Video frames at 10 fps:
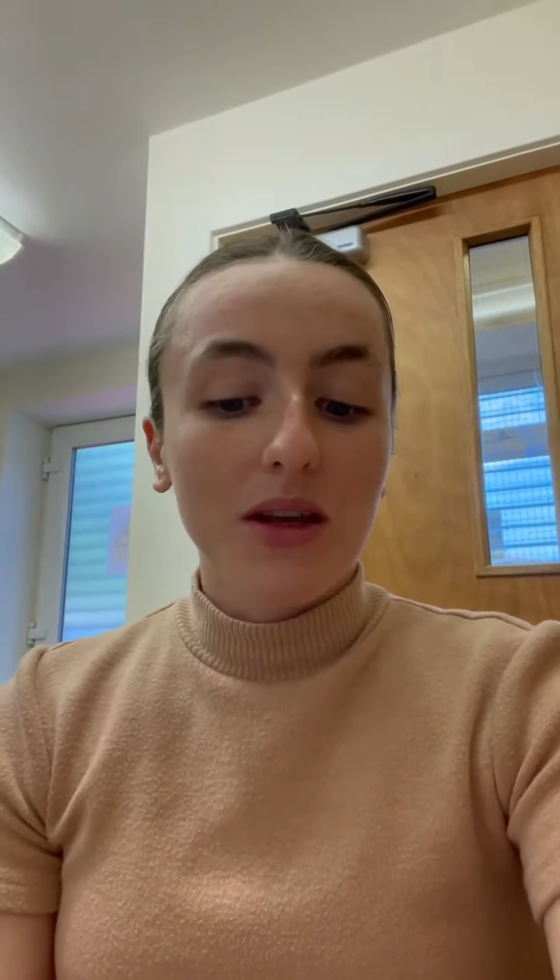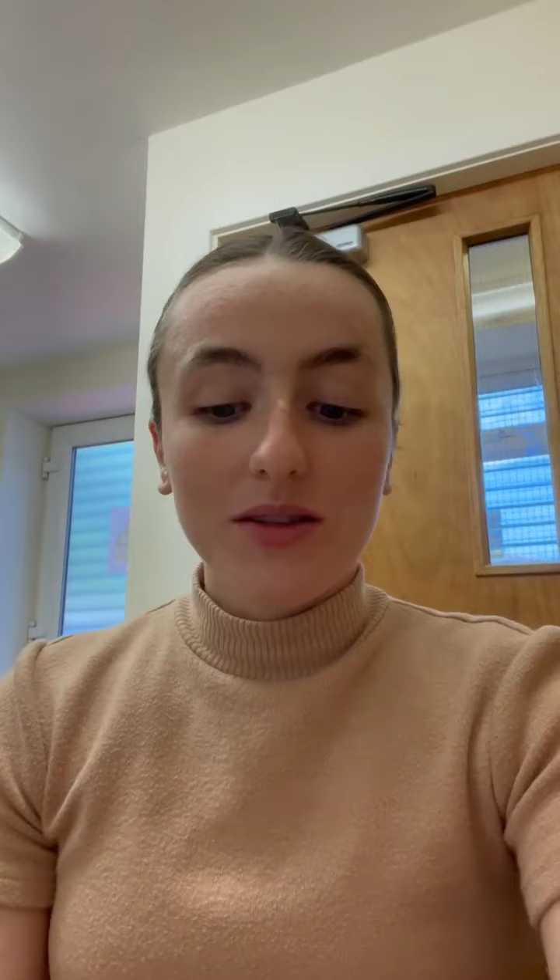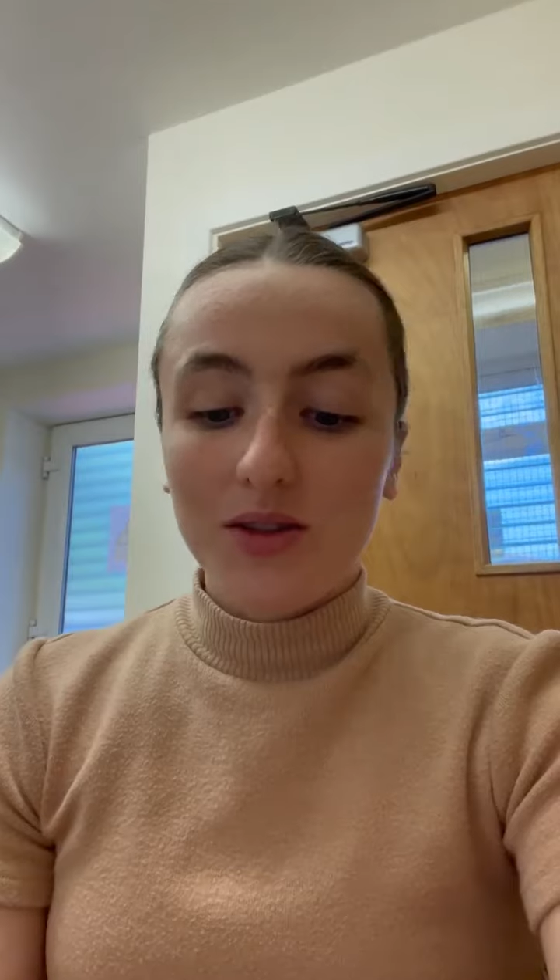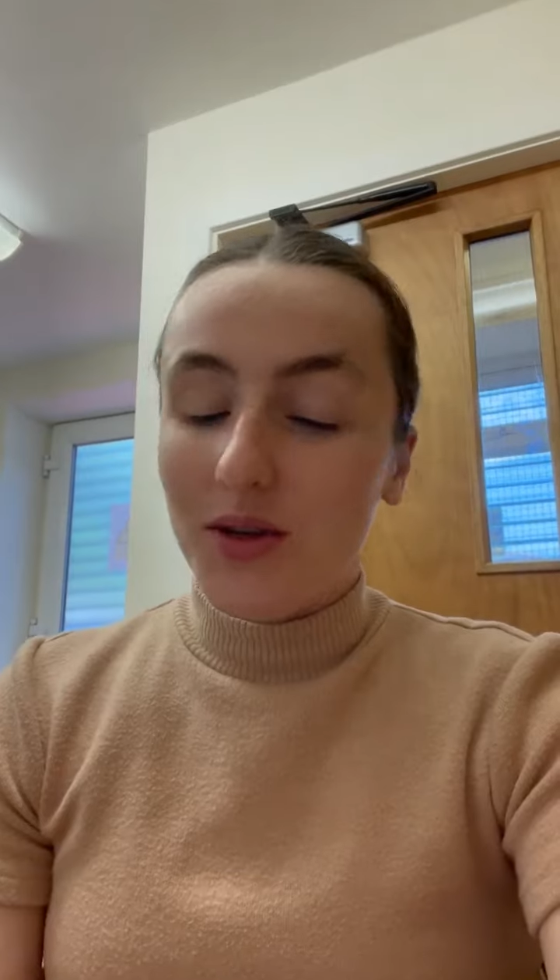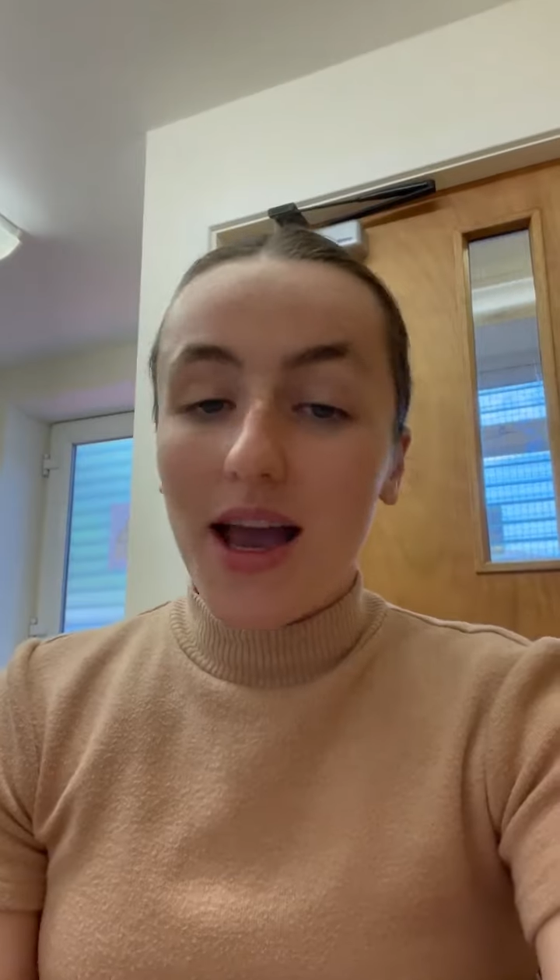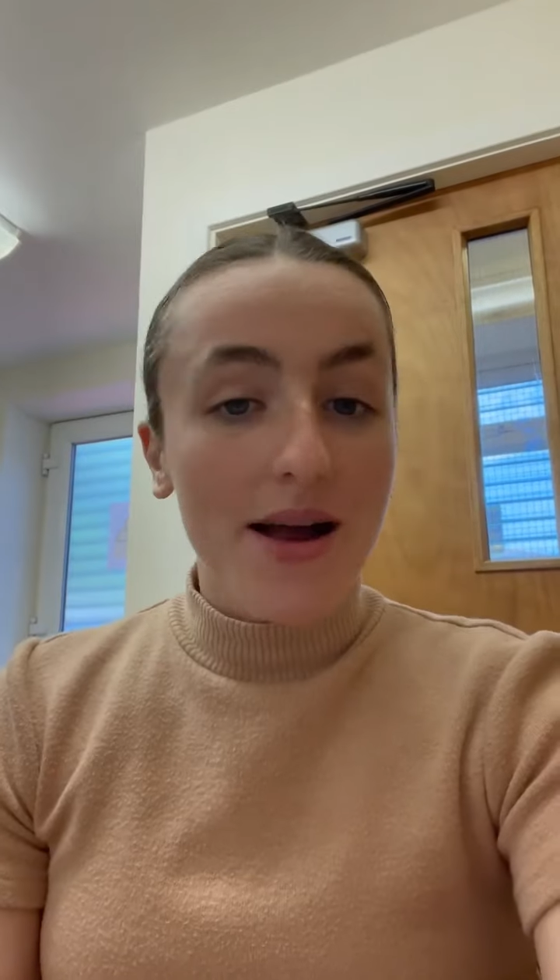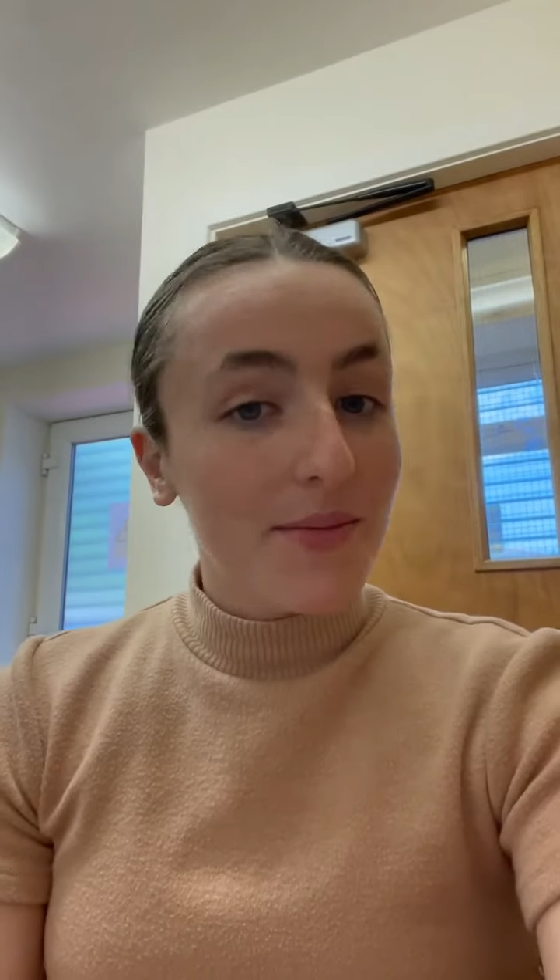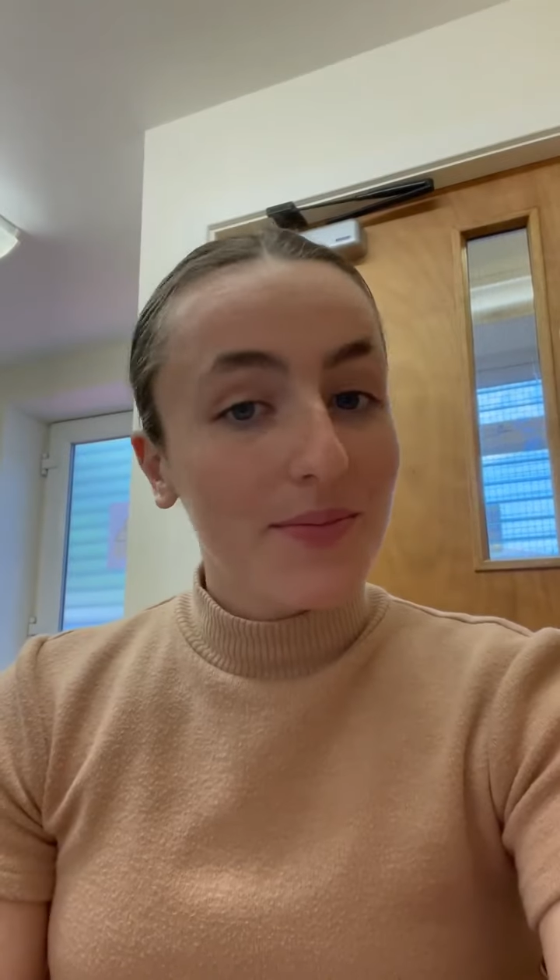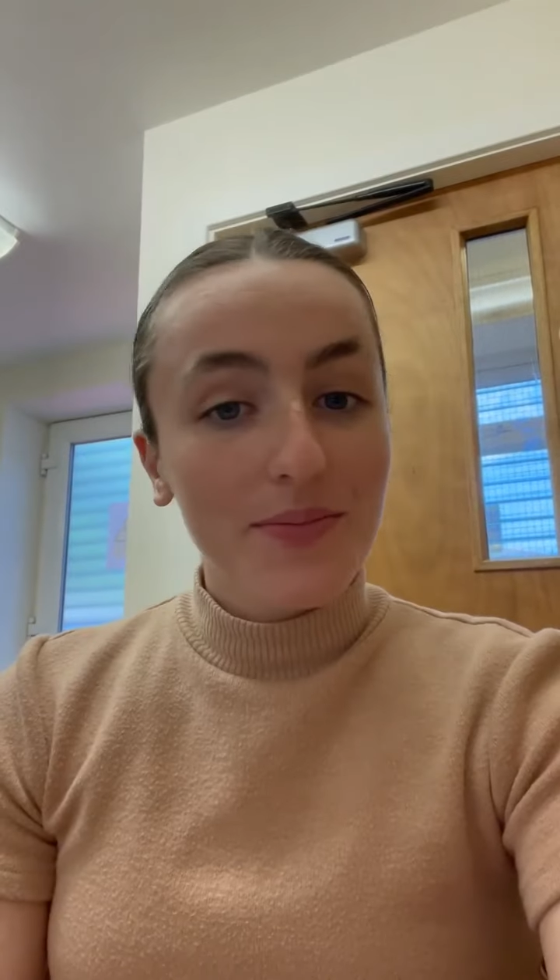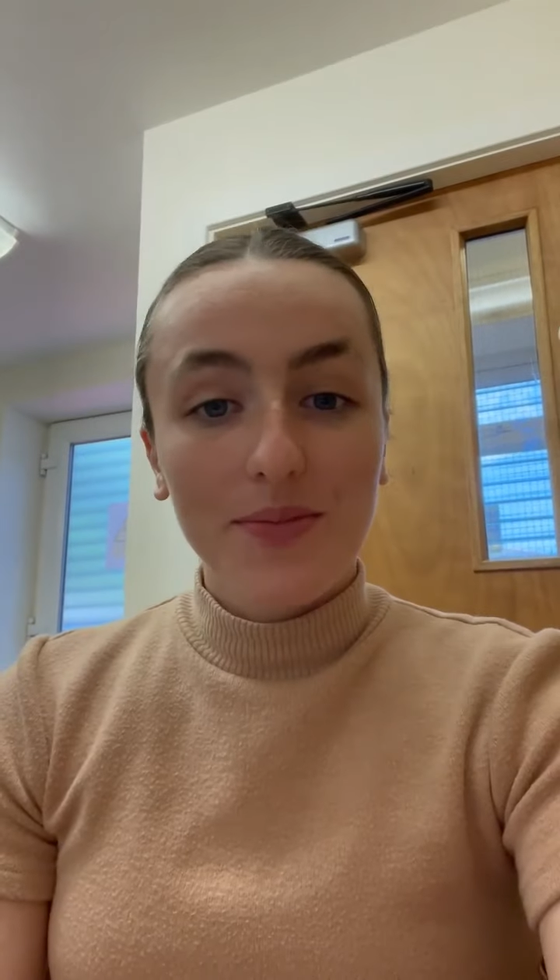So yeah,
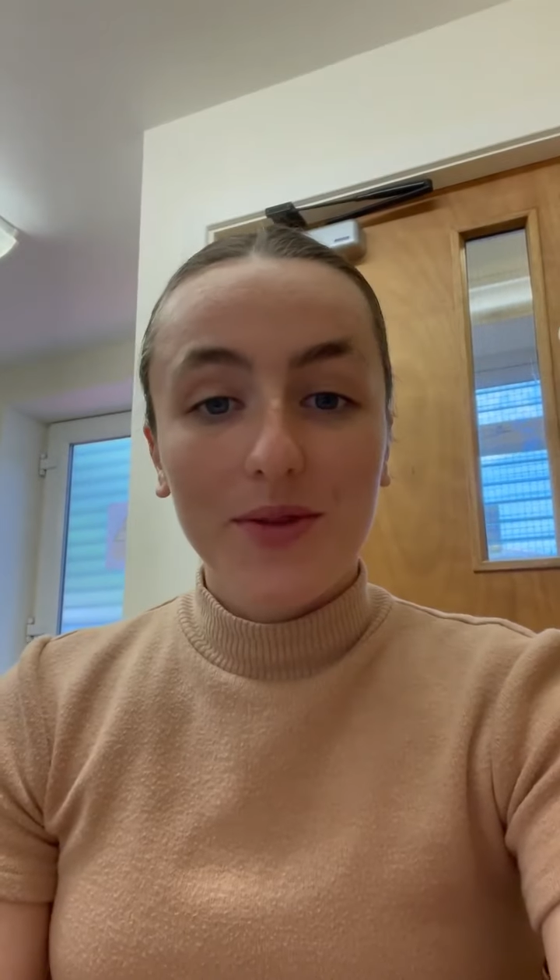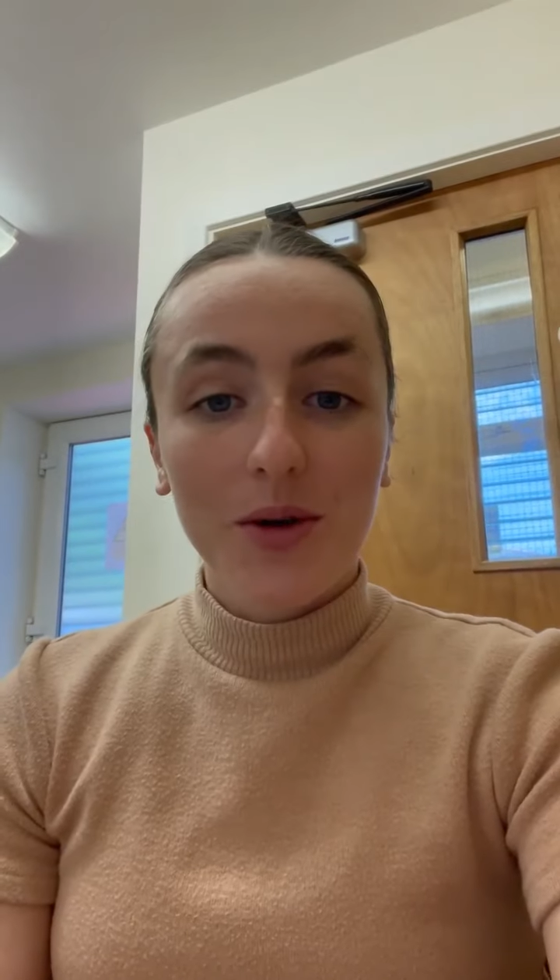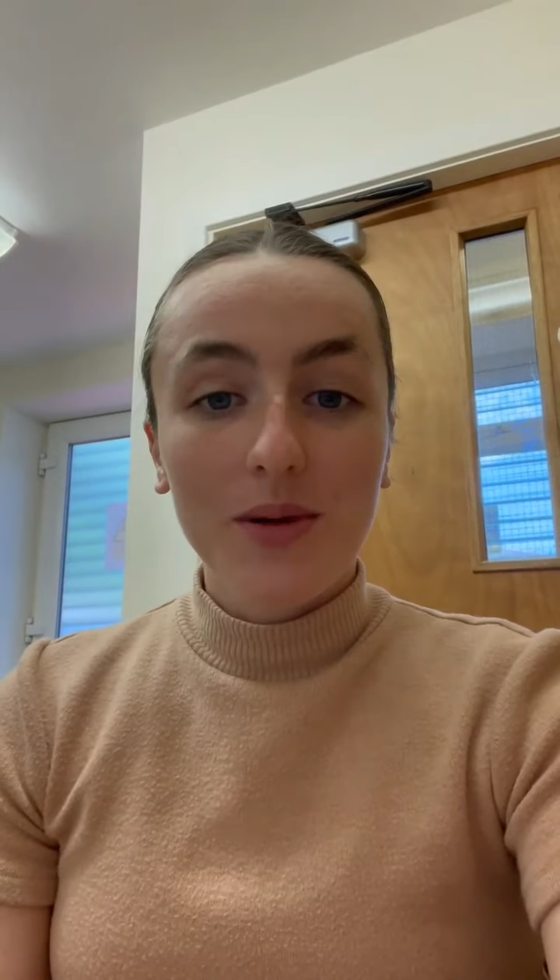come